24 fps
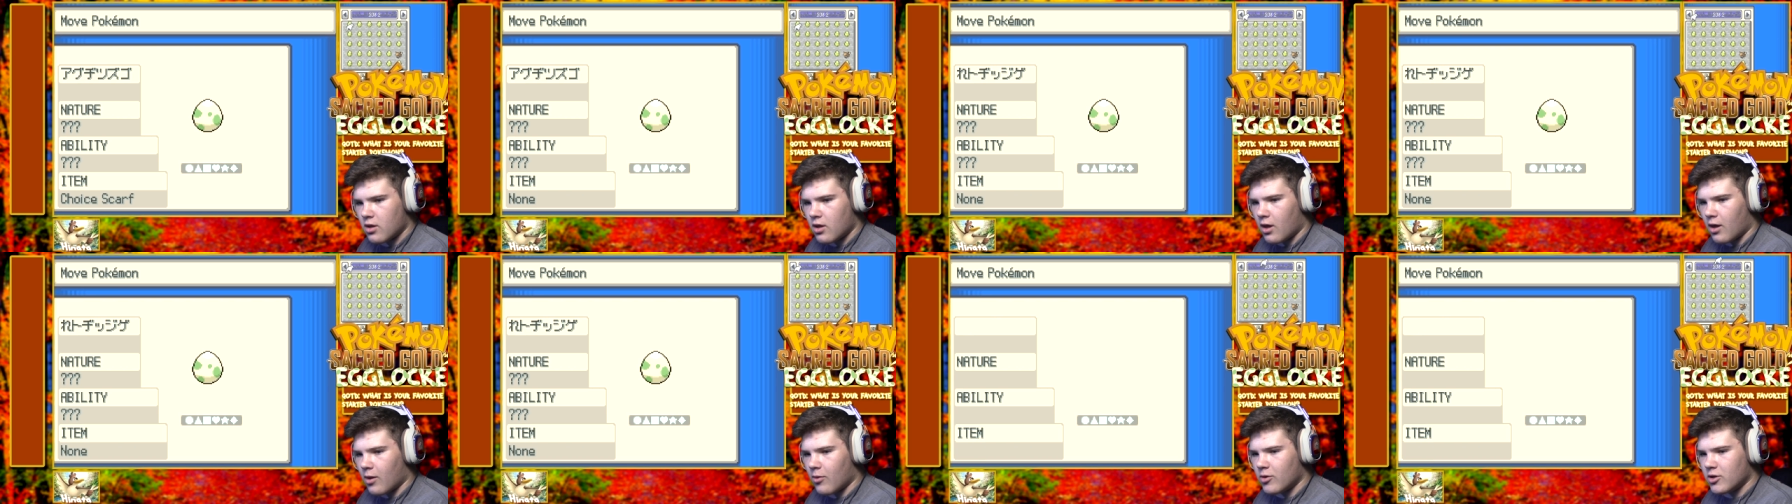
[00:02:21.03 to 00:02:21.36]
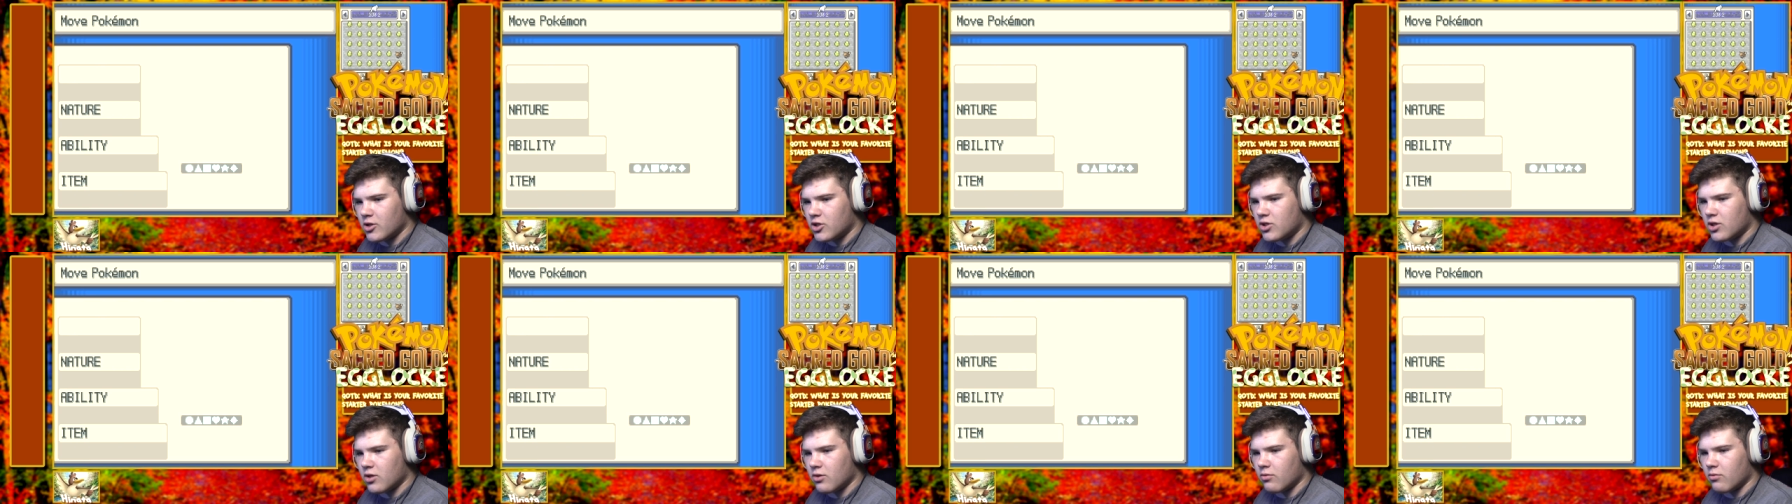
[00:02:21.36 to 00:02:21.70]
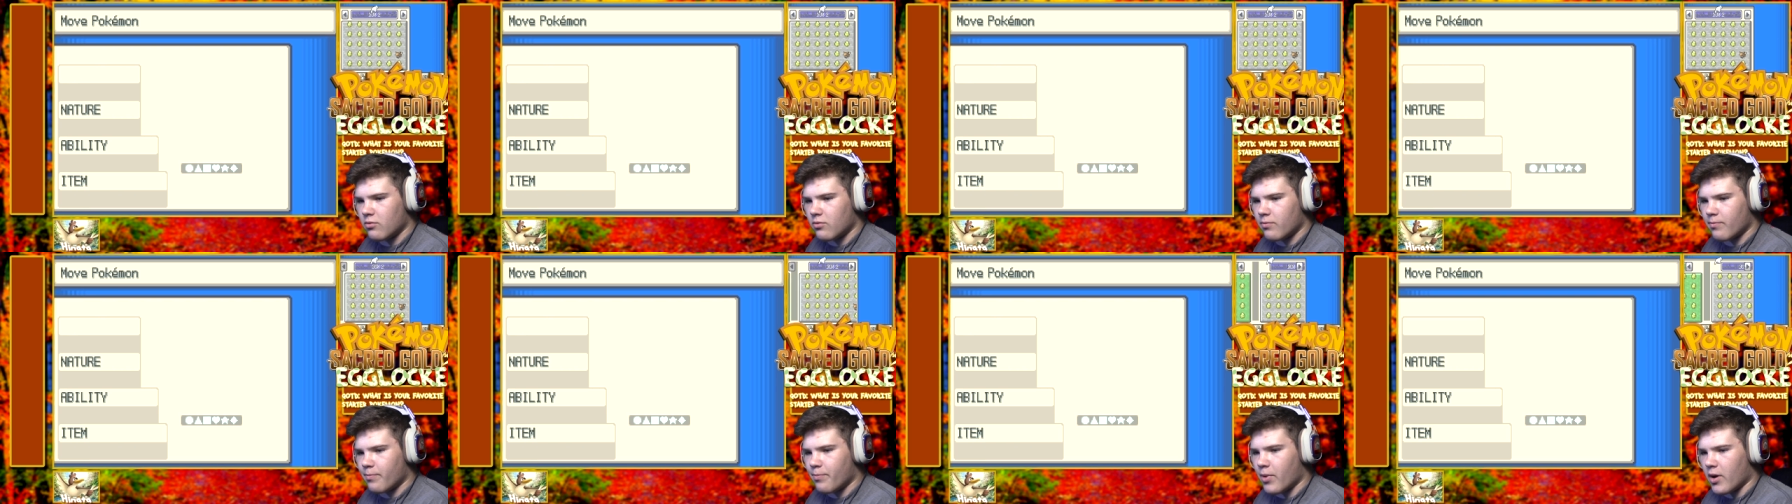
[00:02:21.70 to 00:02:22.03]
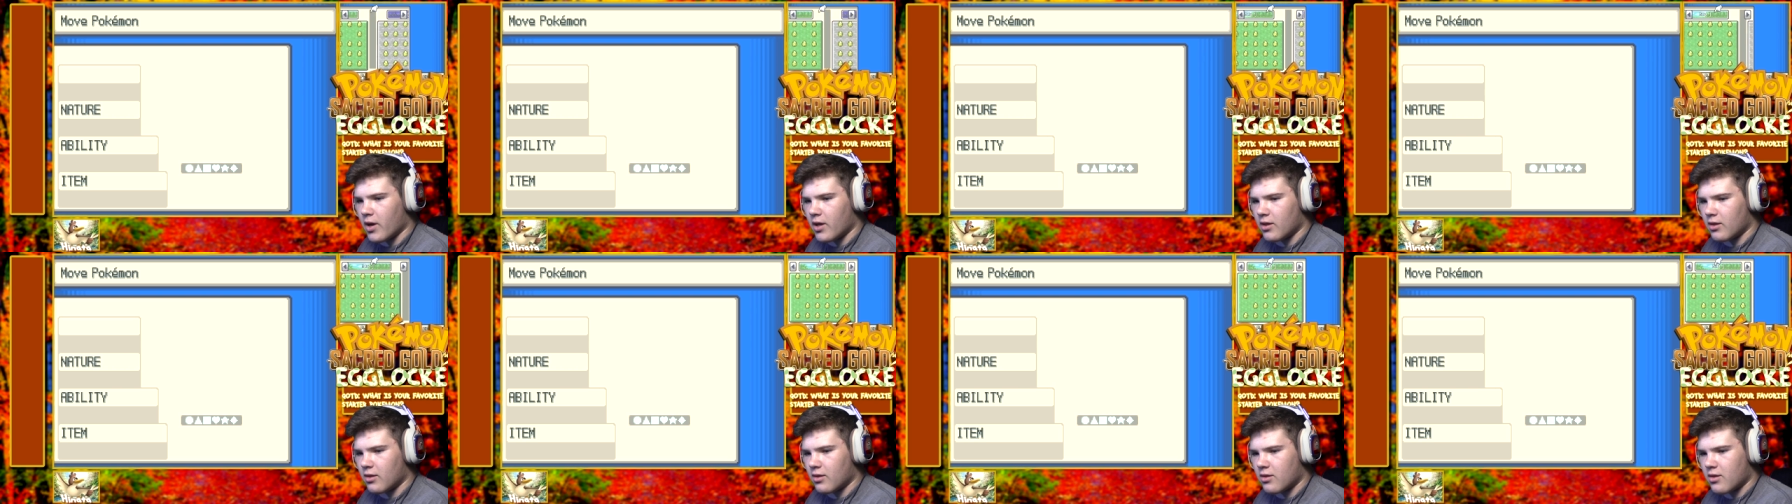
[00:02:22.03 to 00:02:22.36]
I wish the
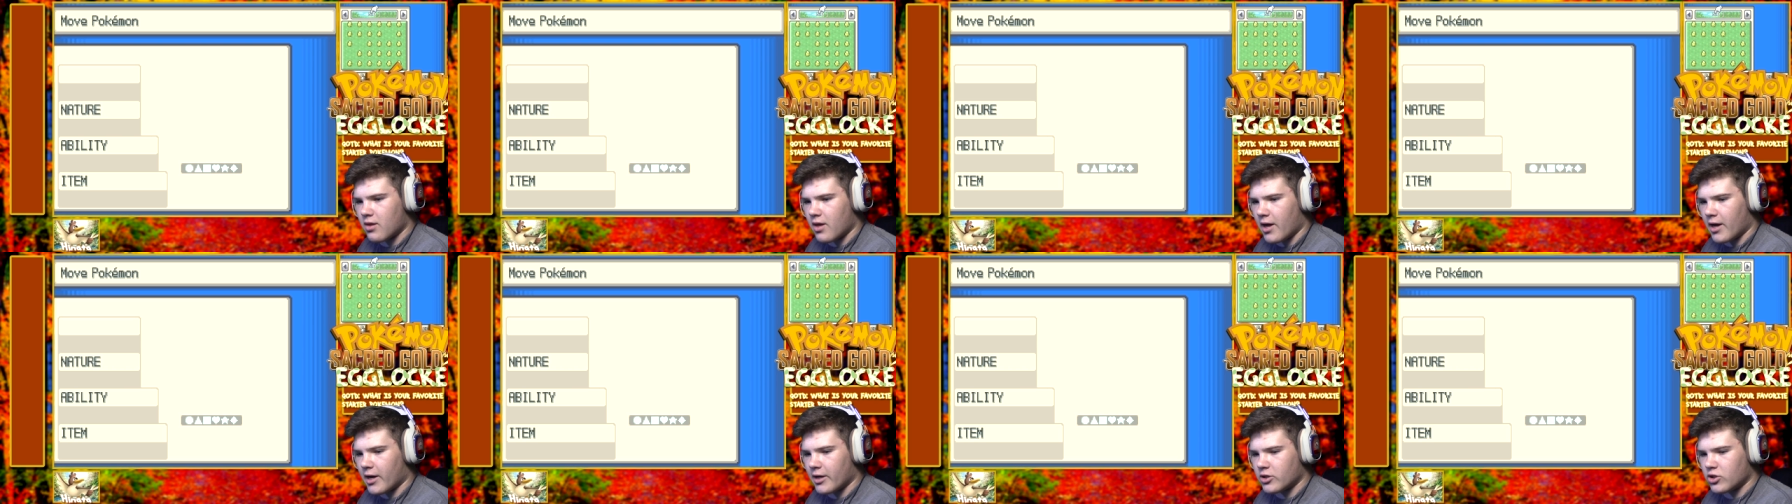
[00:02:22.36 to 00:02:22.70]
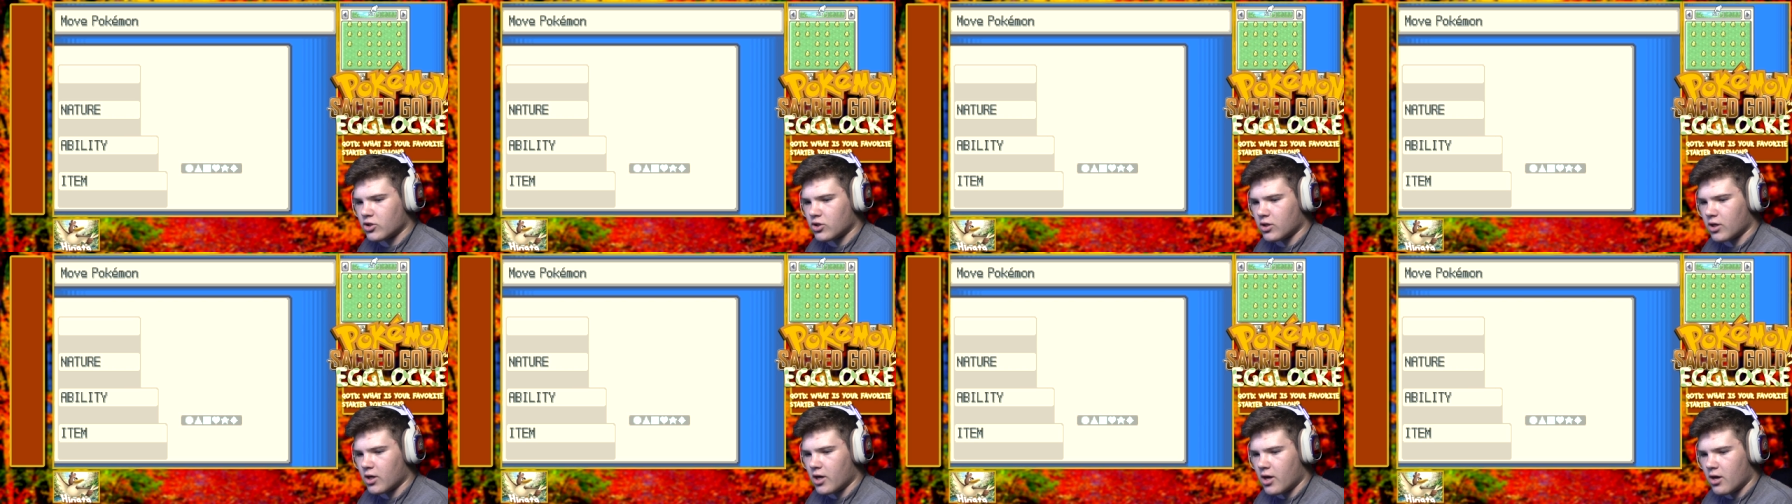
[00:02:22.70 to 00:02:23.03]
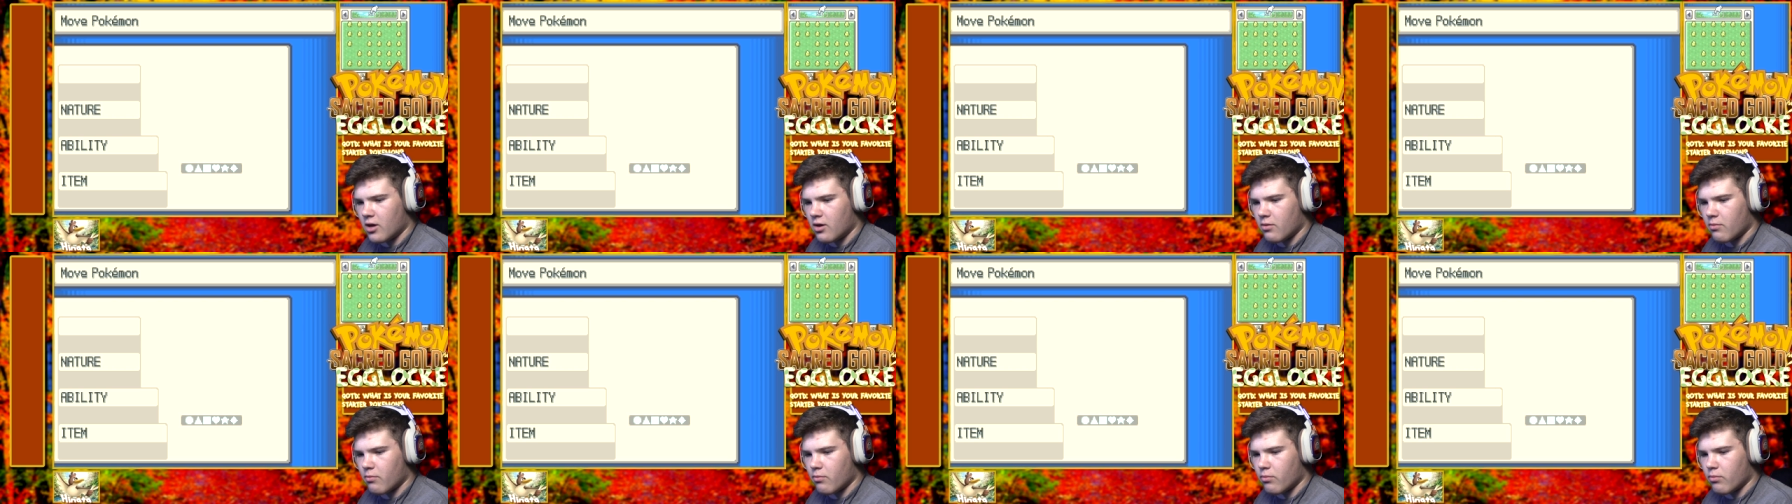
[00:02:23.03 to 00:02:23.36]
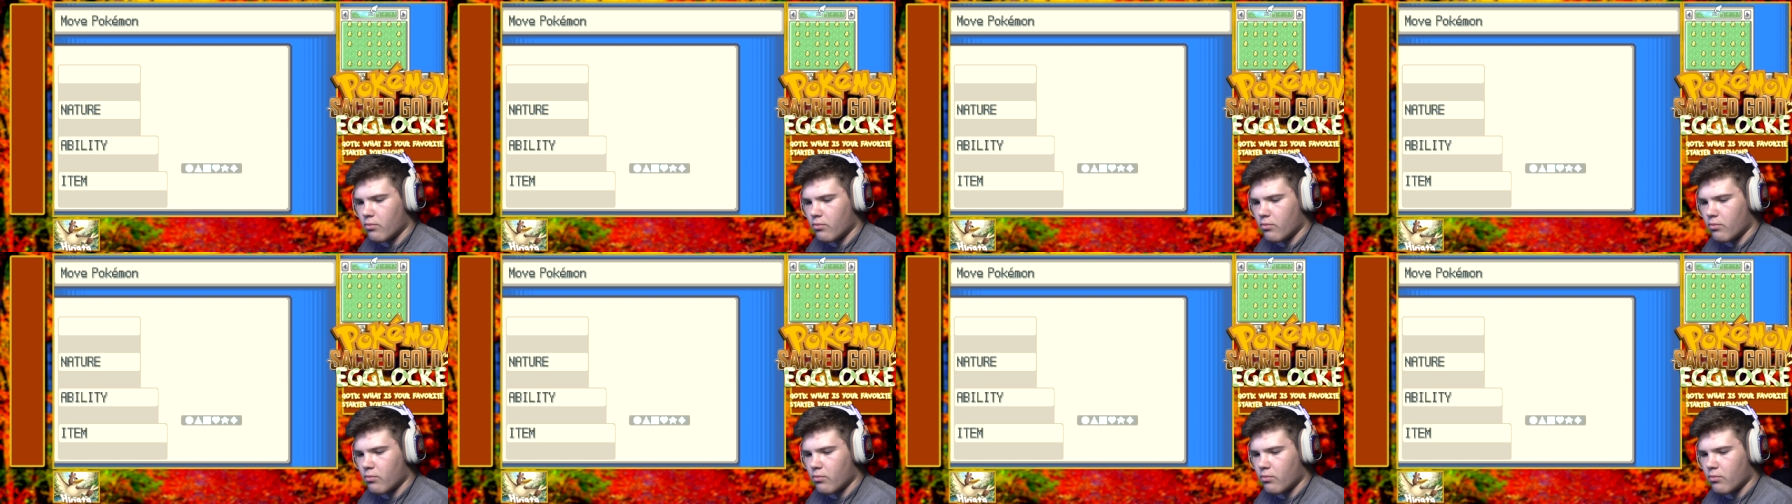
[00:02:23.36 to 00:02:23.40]
buttons actually